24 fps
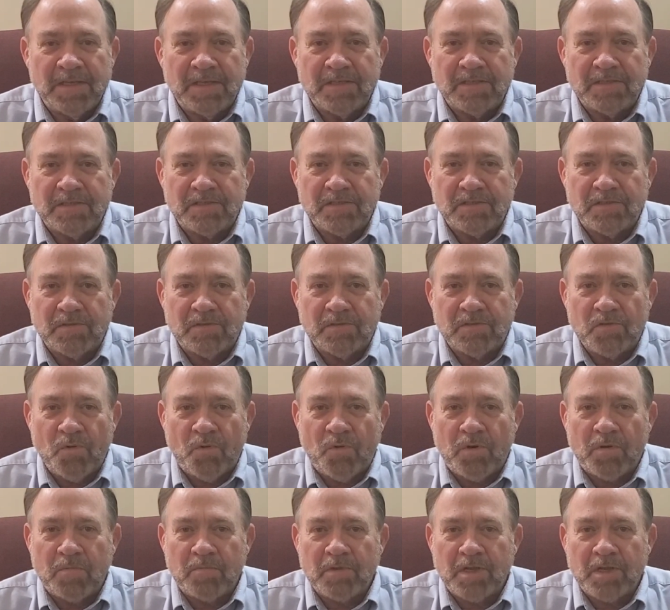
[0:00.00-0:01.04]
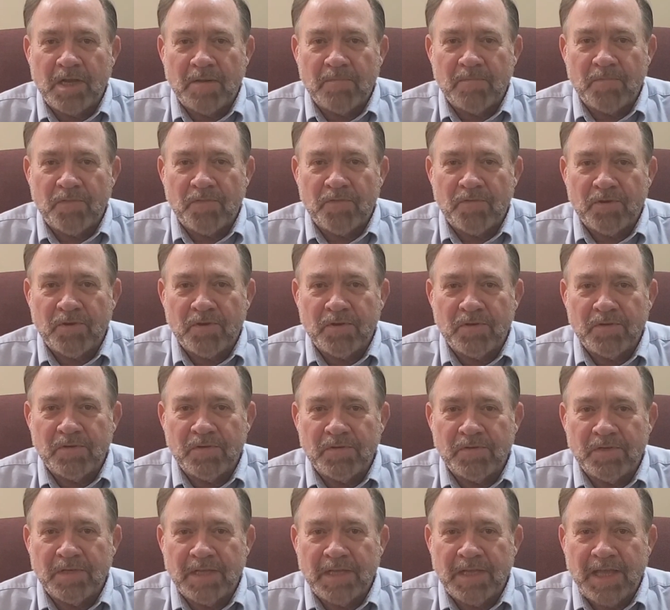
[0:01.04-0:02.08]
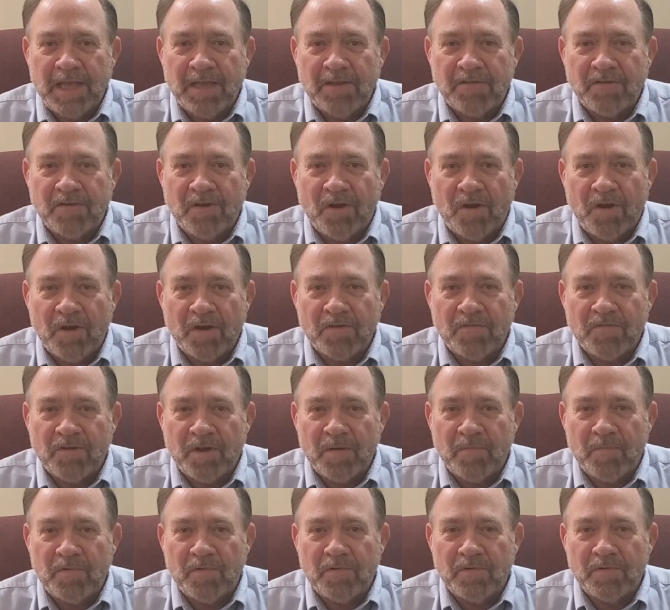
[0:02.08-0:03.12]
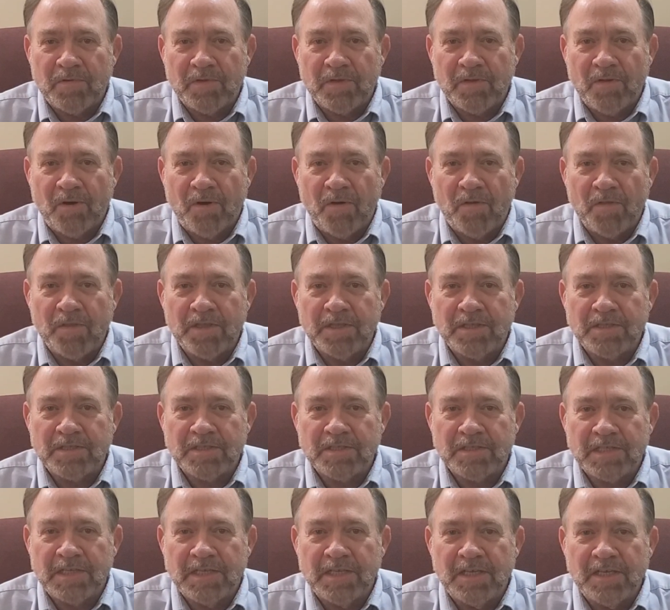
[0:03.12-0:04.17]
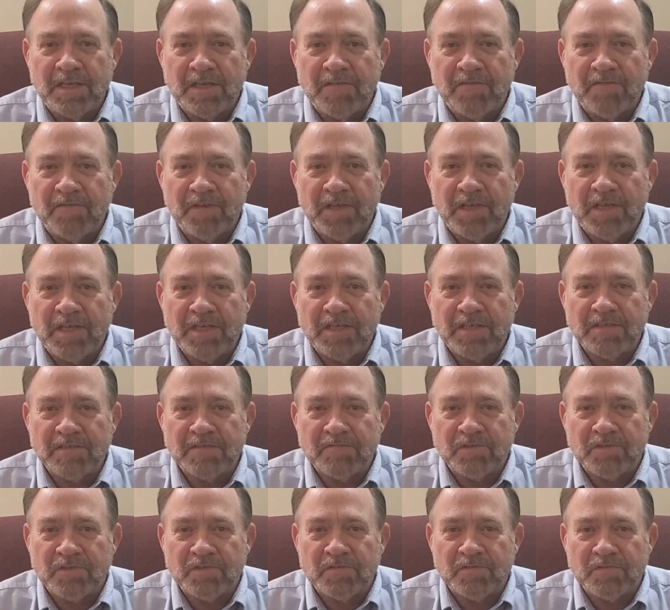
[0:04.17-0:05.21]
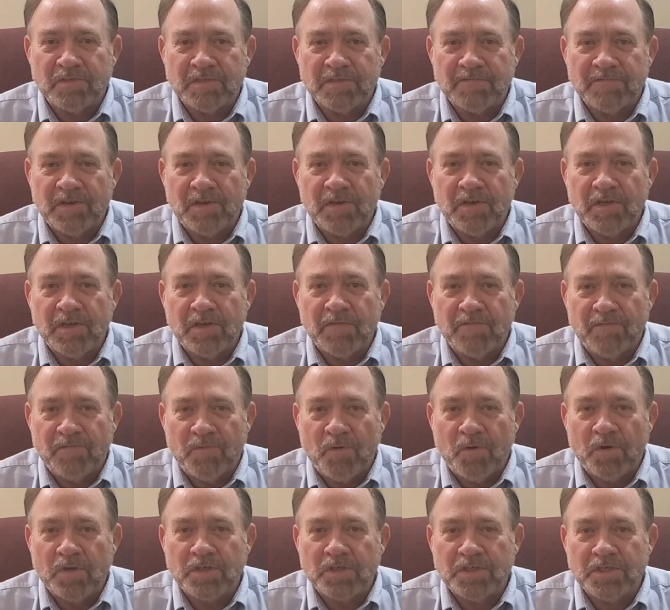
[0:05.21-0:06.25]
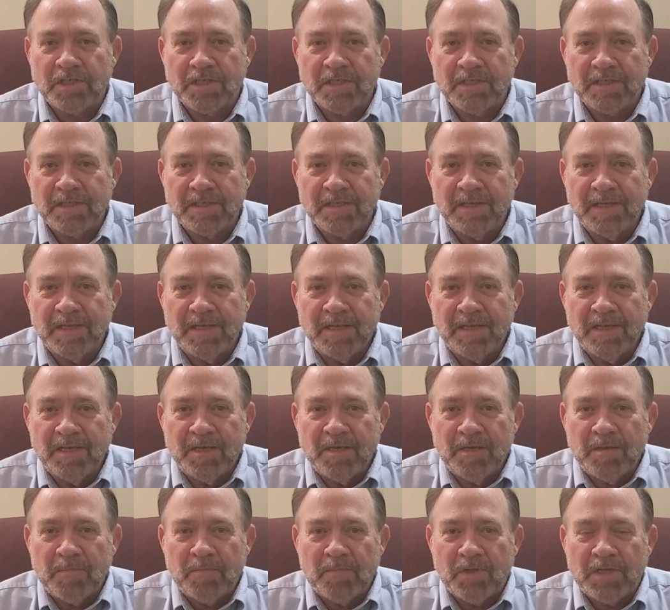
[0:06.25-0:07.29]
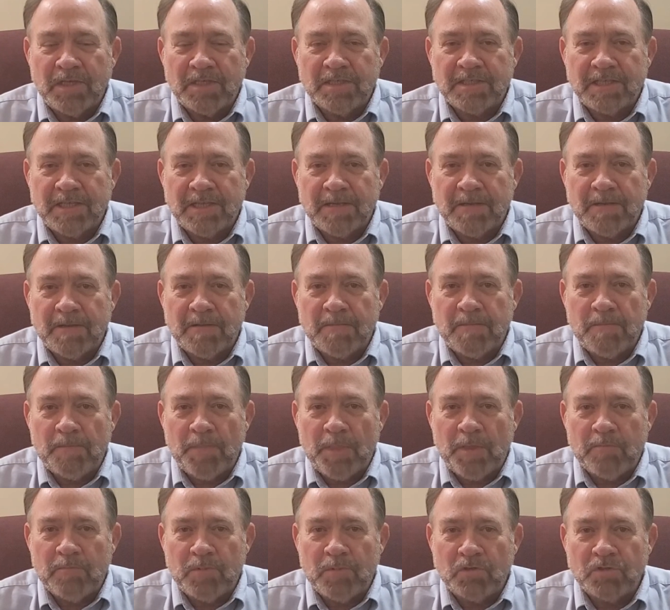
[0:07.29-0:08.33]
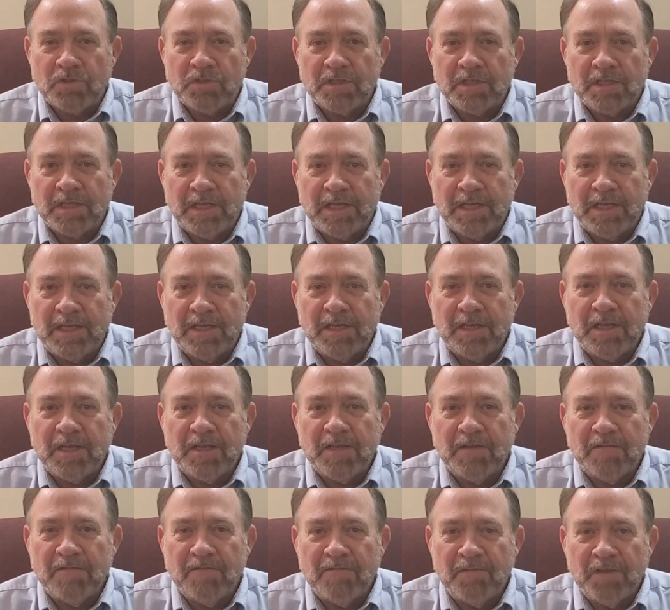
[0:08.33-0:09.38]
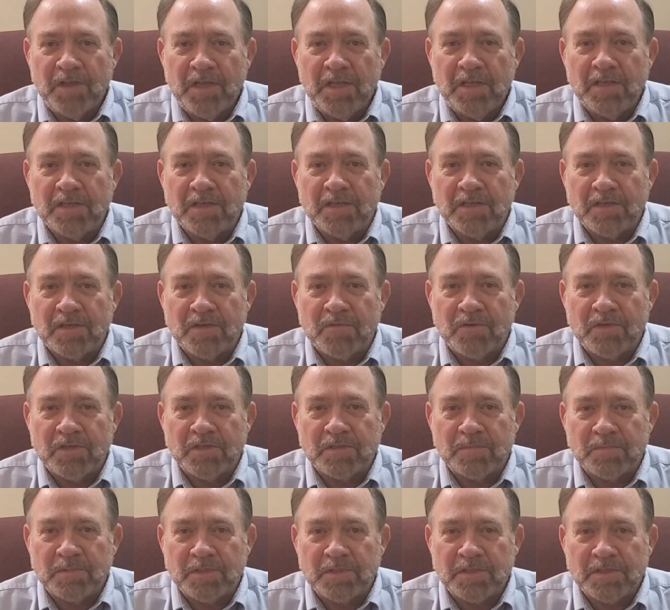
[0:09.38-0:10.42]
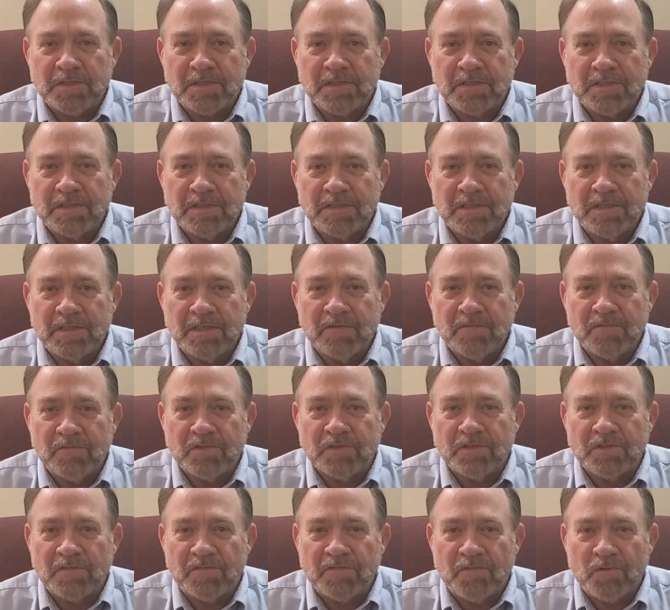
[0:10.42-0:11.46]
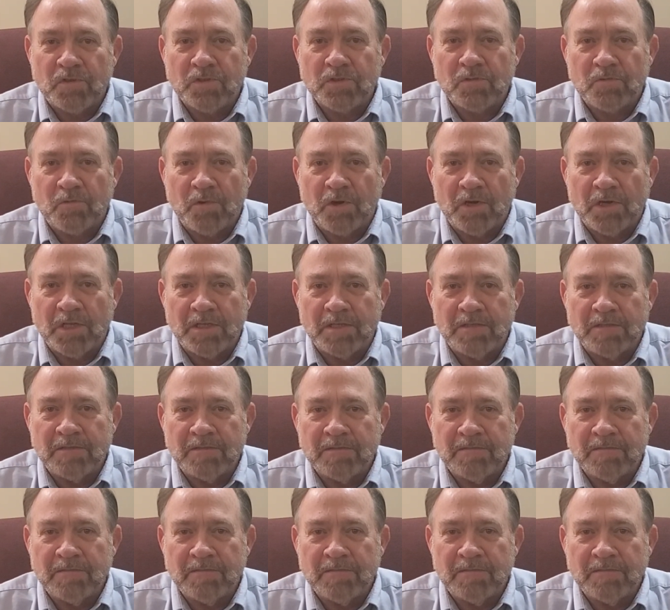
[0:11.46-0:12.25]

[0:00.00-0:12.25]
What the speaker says: storm come through and they had car trouble, and all this inconvenience was very unfortunate. But he said the most inconvenient Christmas was the first one.